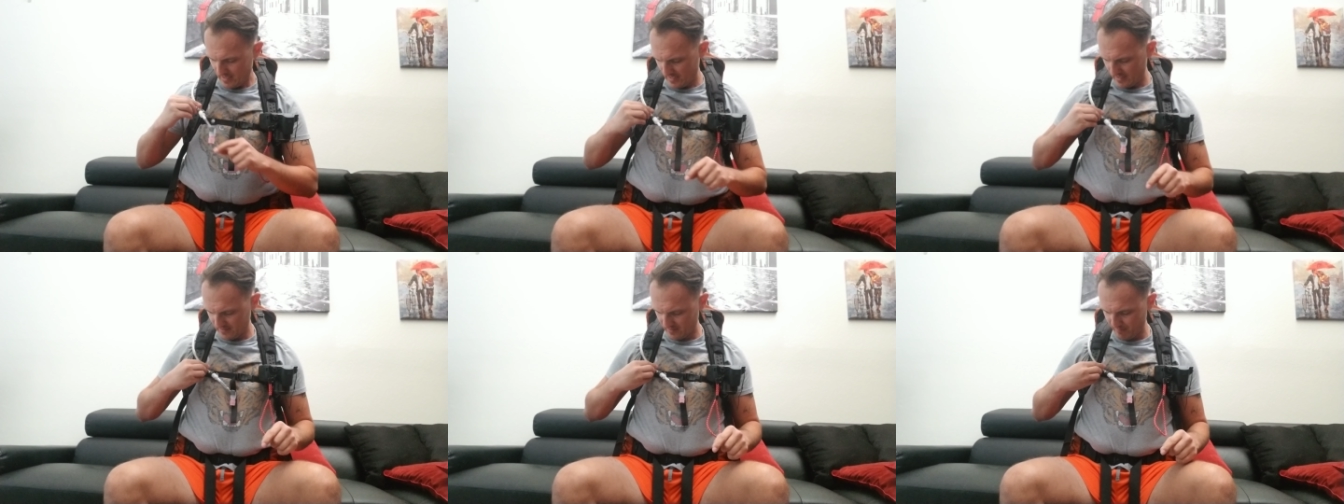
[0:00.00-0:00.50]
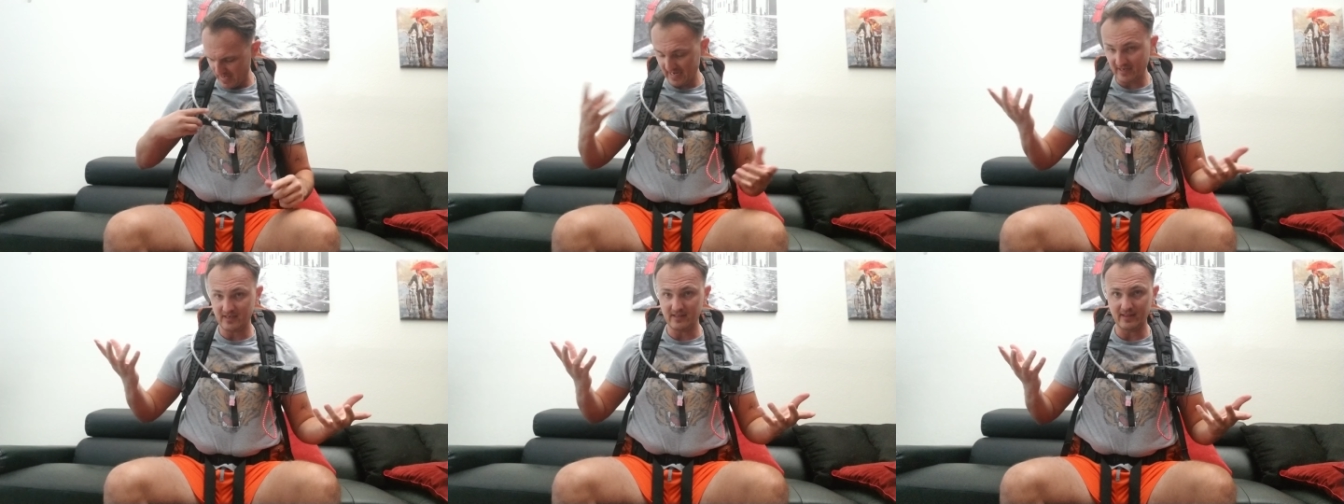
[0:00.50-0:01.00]
and a
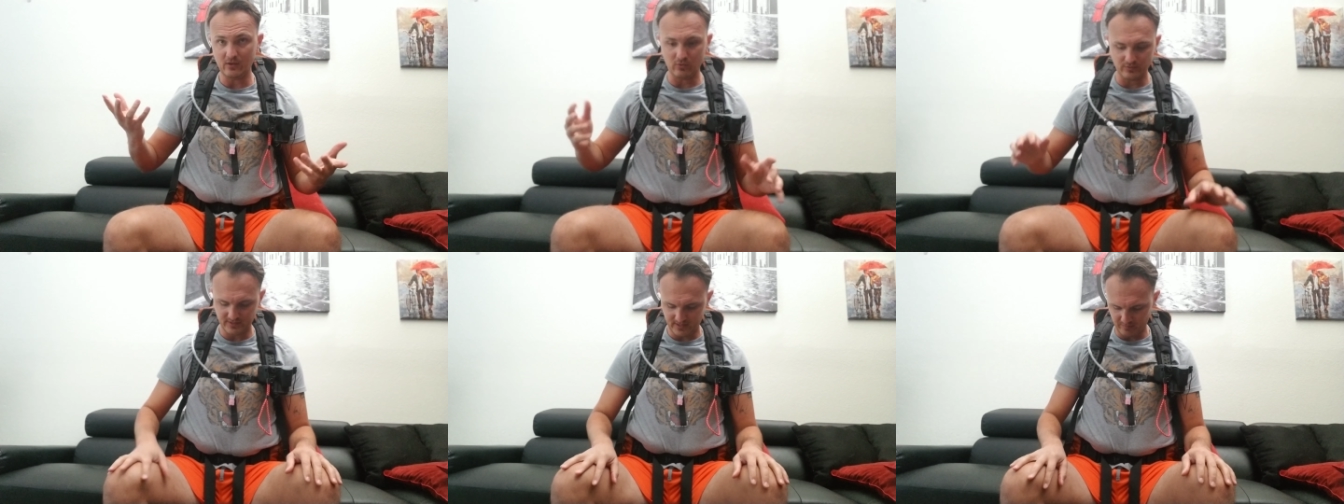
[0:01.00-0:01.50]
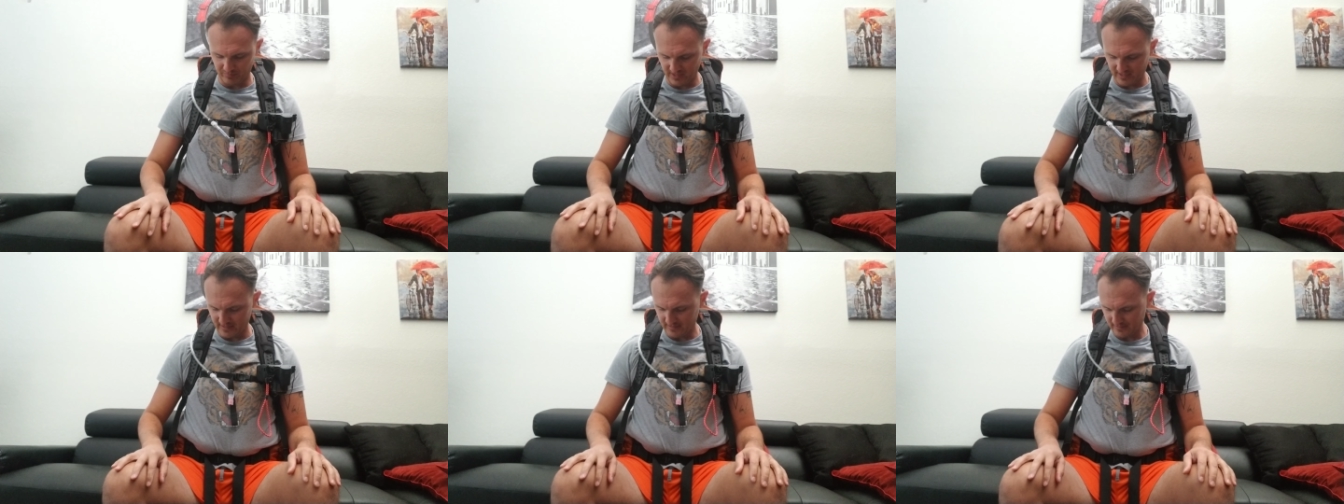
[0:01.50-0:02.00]
magnet that holds it in
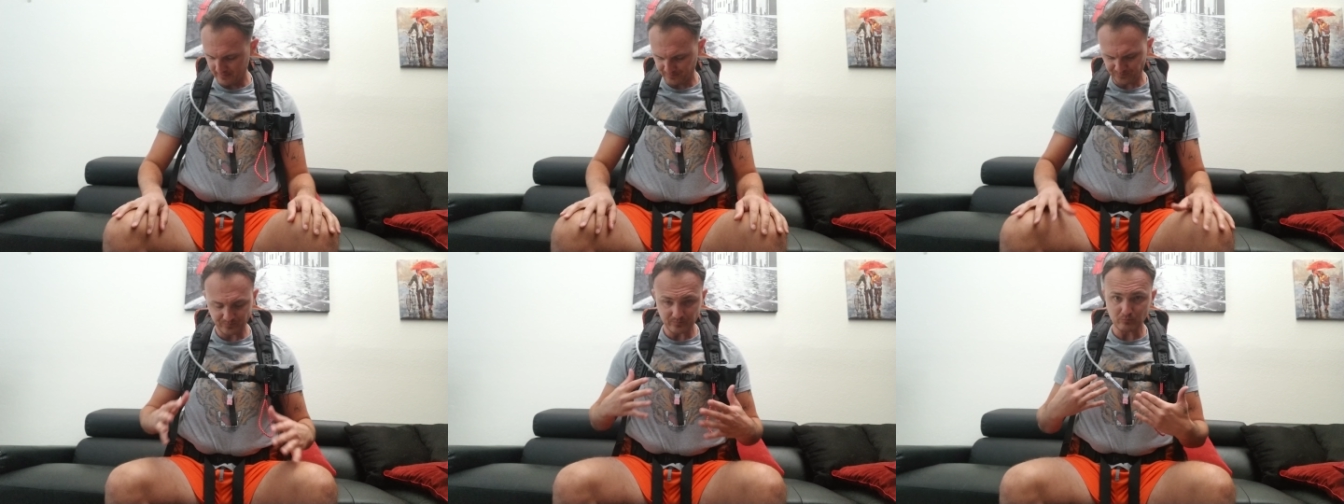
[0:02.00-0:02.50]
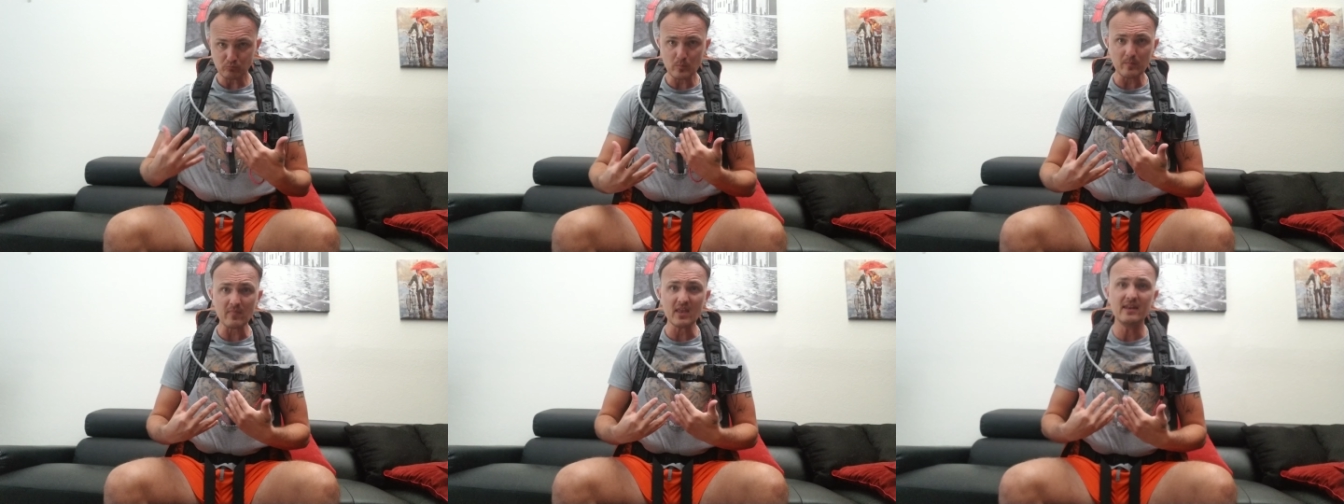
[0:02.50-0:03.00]
place.
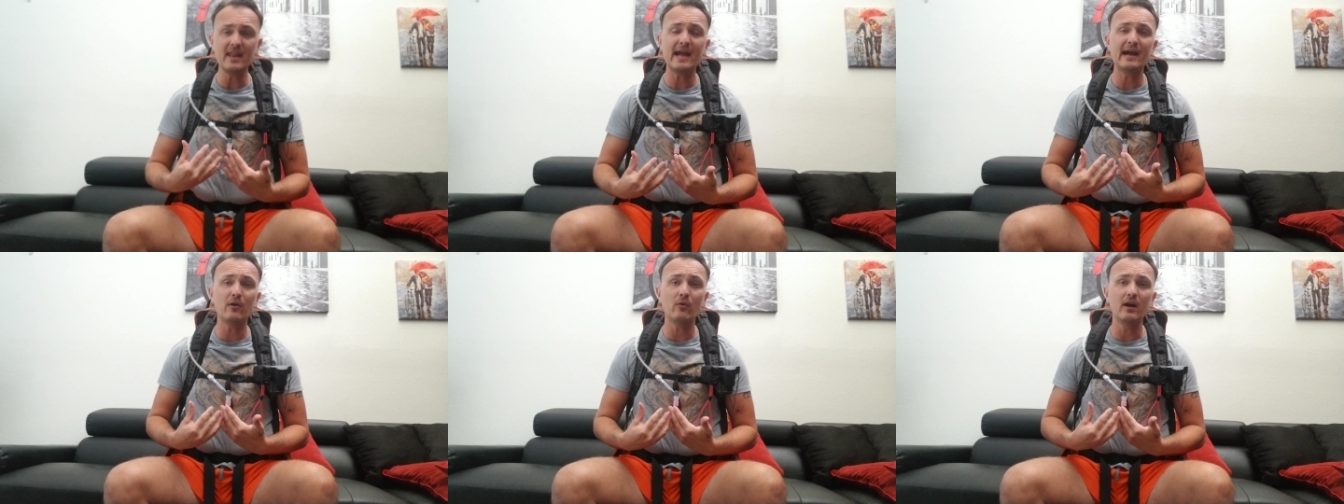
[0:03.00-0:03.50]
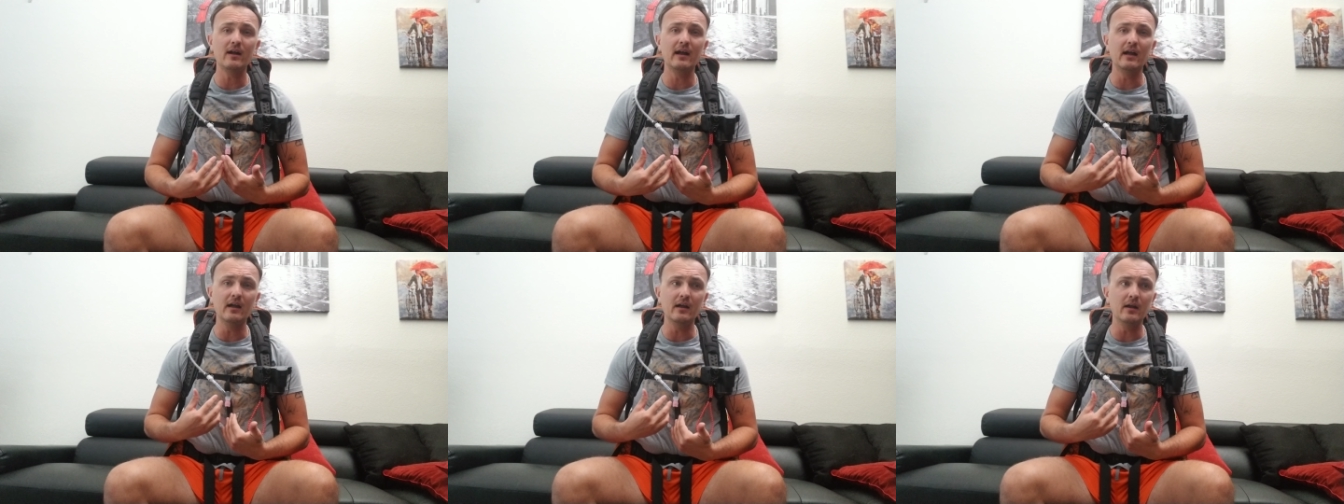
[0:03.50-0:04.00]
Now
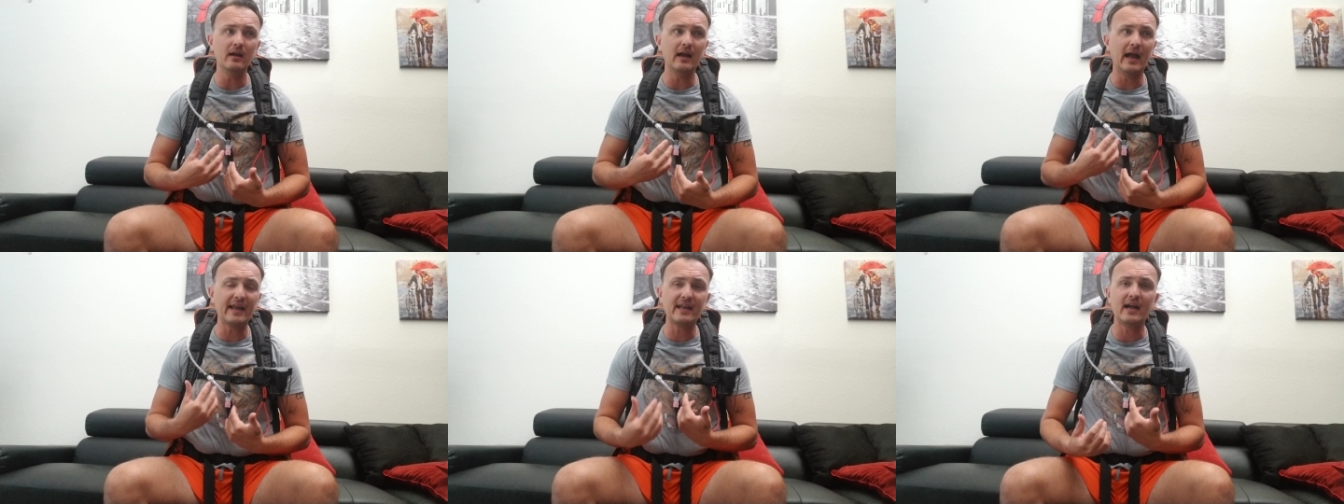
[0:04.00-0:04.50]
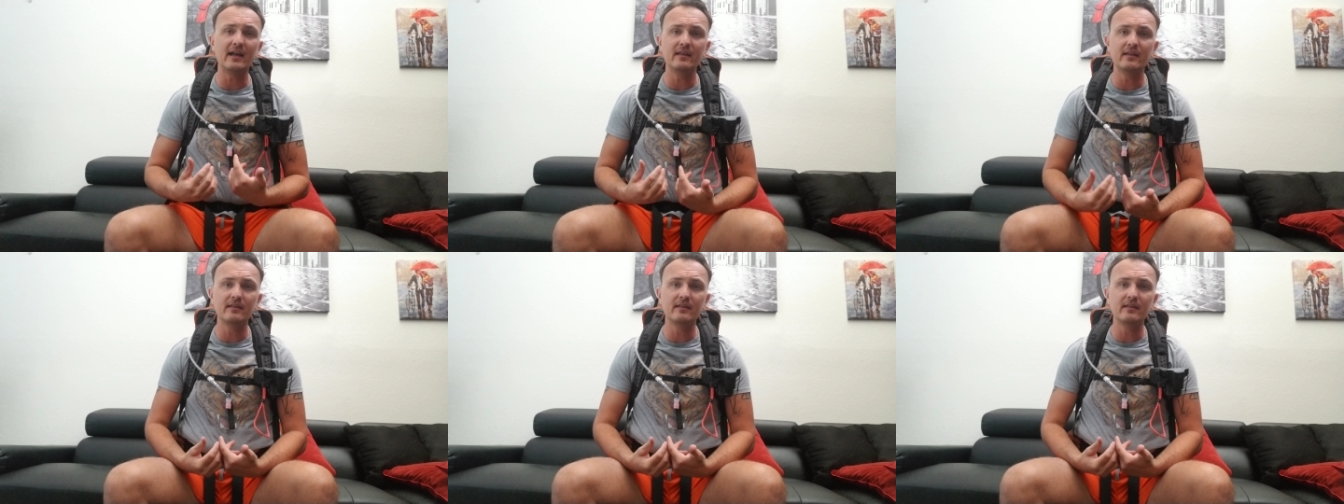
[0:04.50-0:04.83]
I